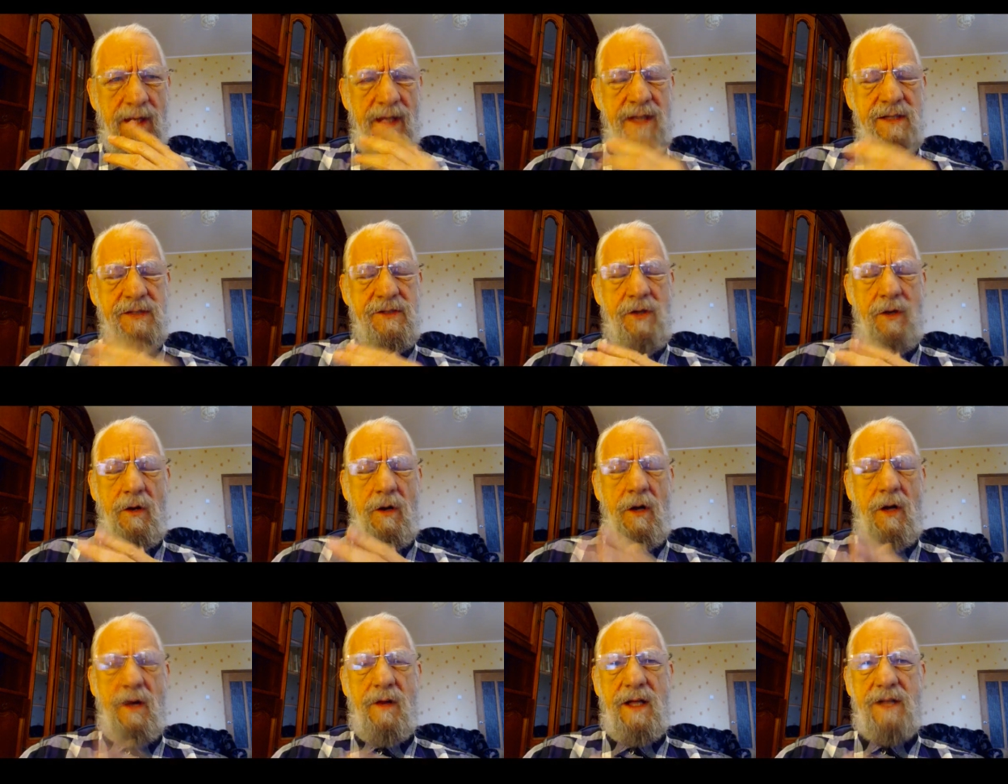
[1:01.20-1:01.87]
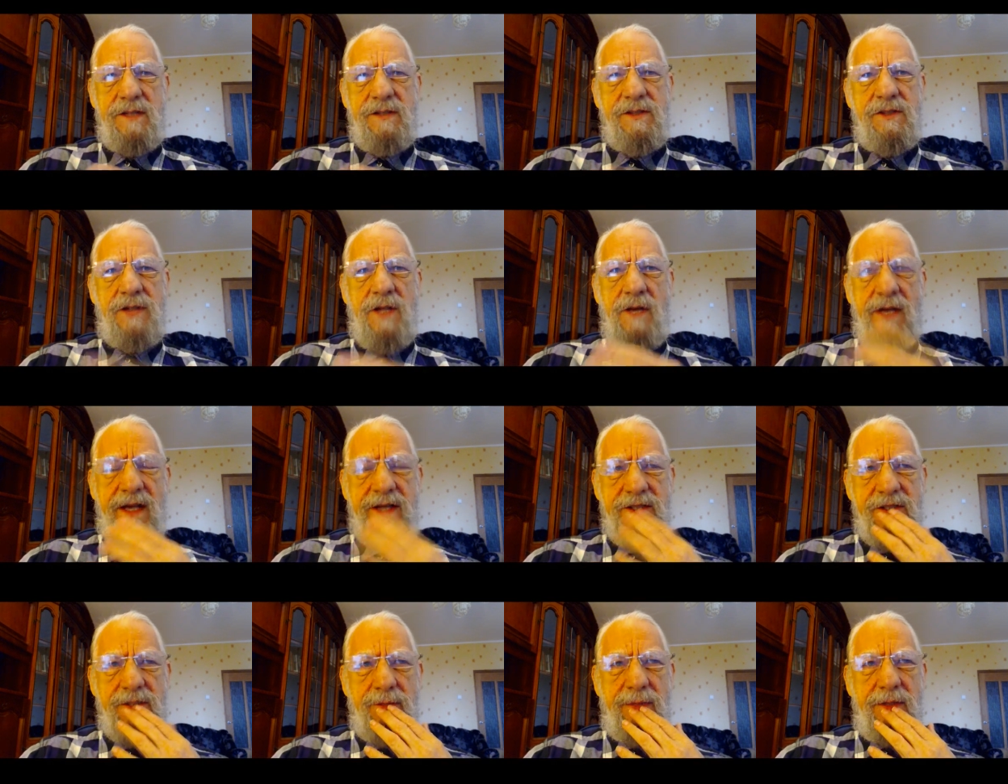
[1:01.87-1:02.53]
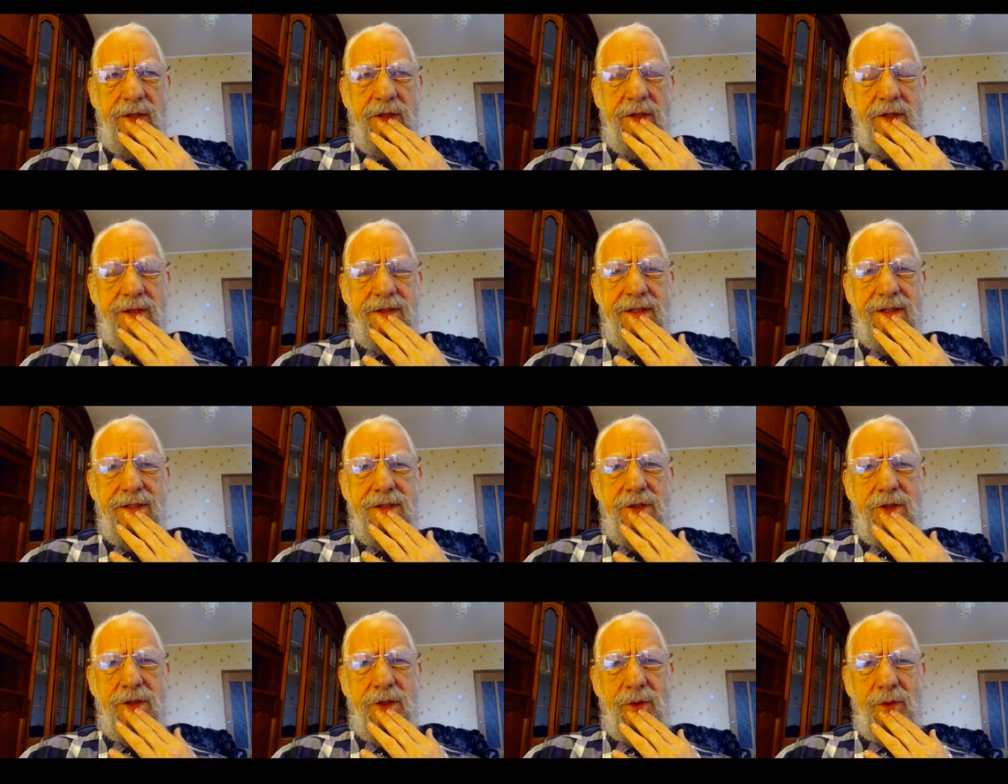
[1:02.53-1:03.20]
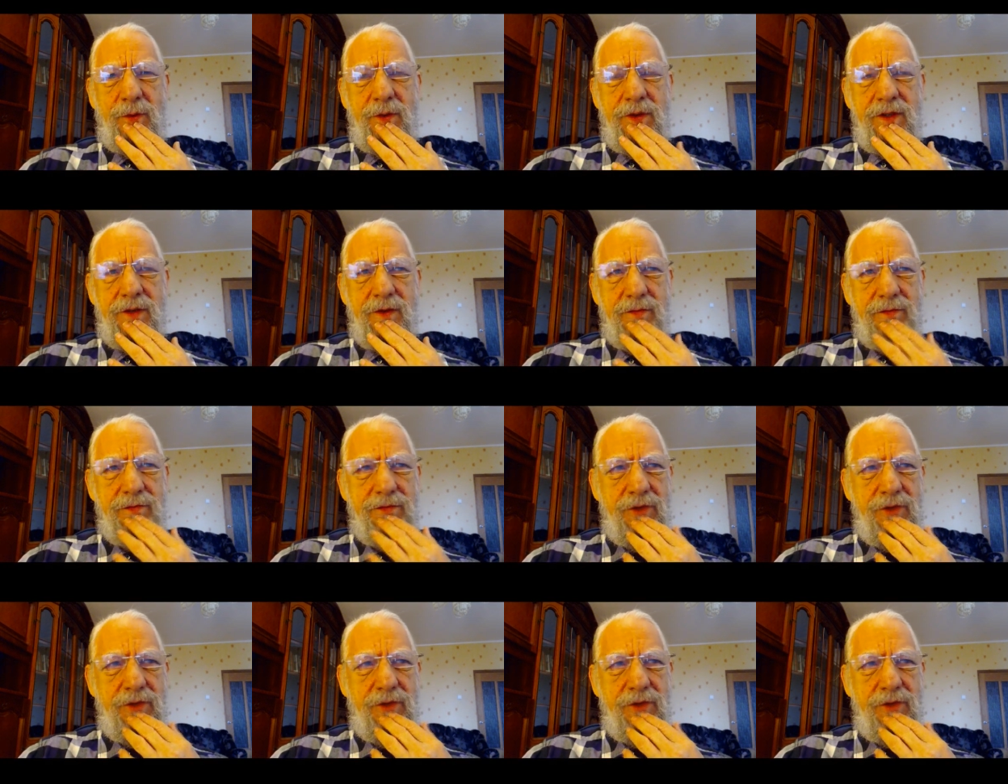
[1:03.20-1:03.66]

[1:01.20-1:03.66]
So all that stuff has to be looked into when you